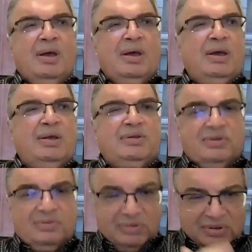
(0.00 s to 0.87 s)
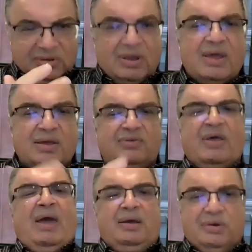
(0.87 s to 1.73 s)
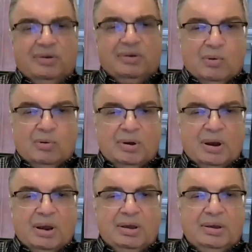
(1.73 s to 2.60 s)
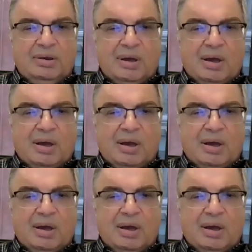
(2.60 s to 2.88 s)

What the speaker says: a think tank or a